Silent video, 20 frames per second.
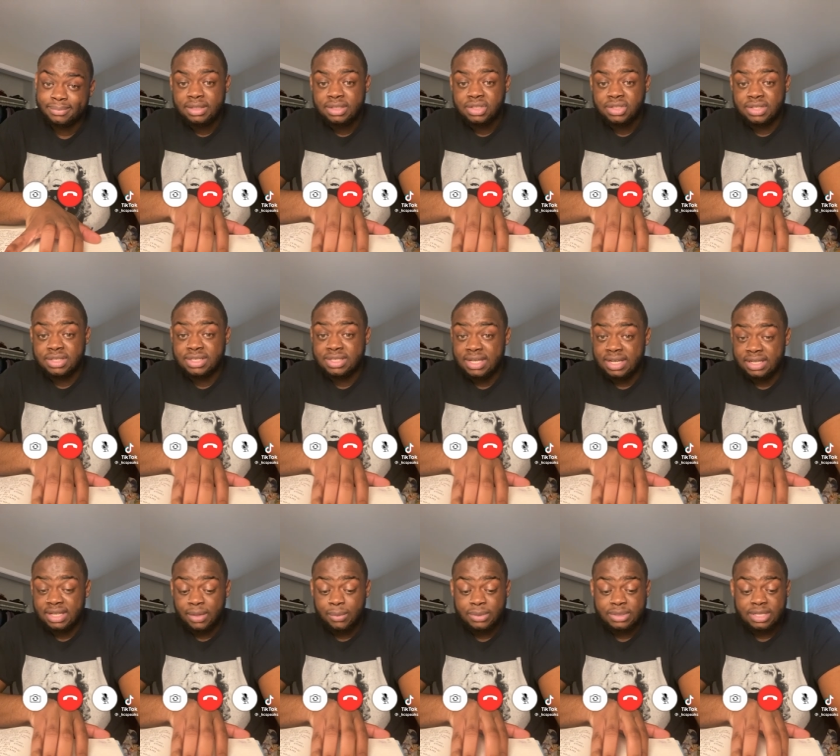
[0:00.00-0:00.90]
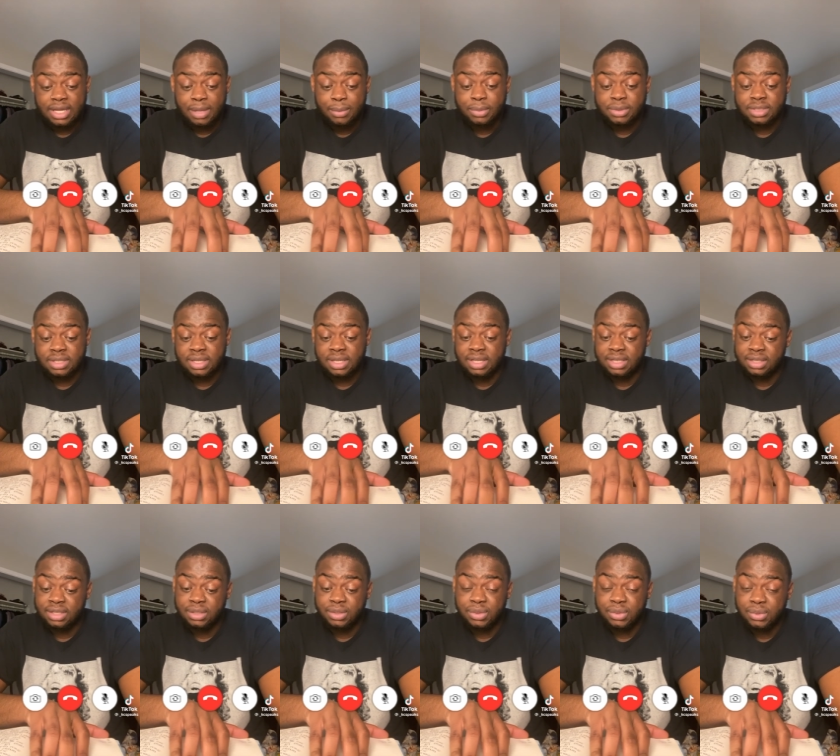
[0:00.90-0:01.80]
She said they was able to get
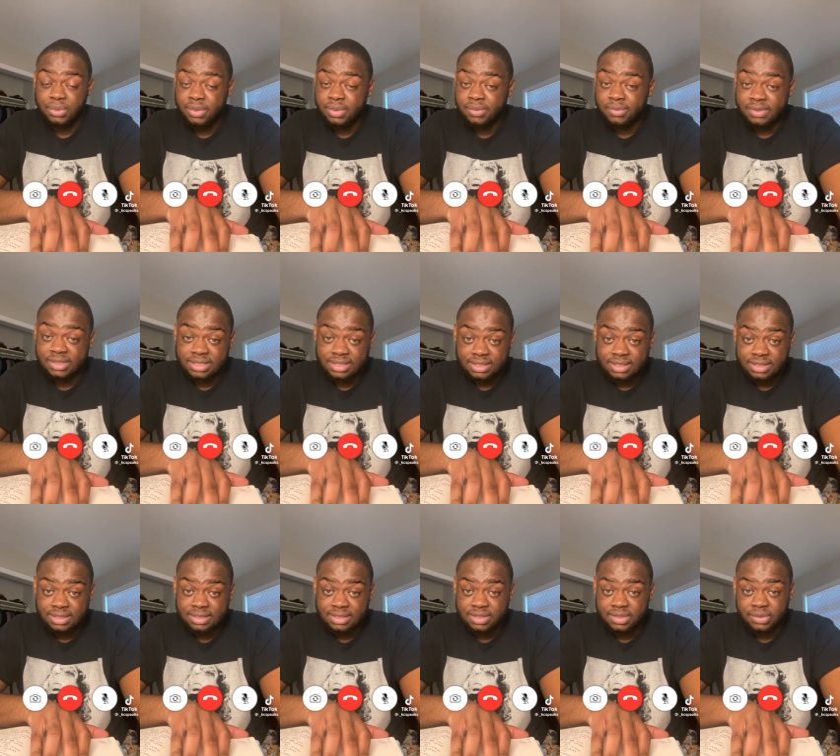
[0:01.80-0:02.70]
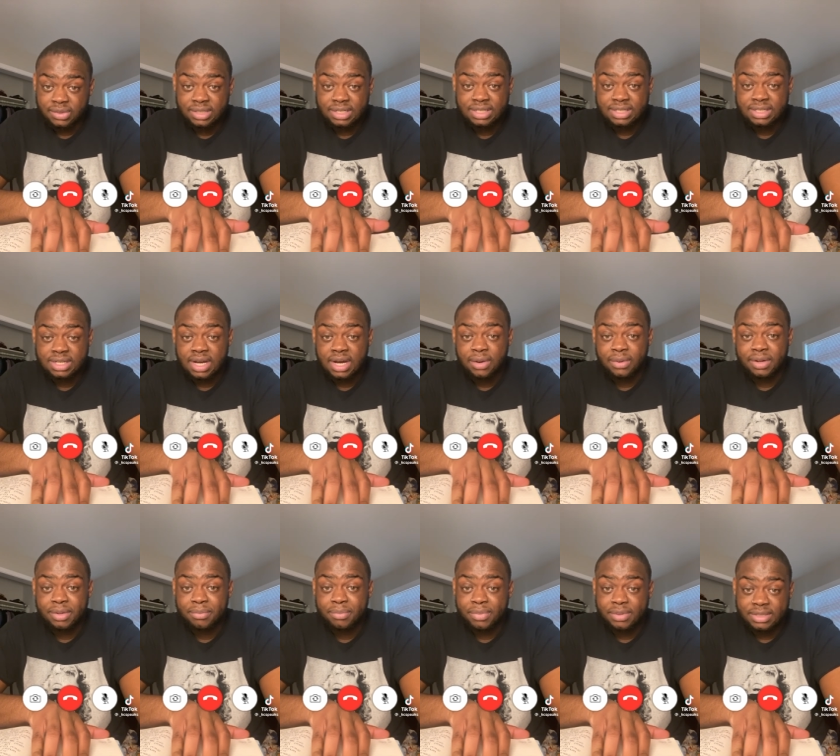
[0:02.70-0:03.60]
the dude arrested, so he's now
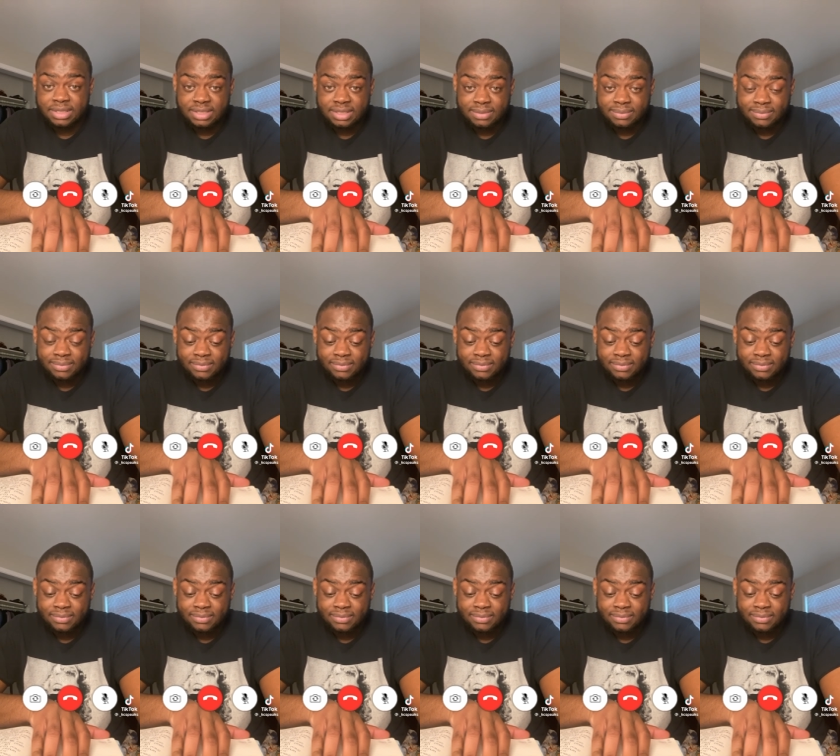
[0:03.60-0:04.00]
in prison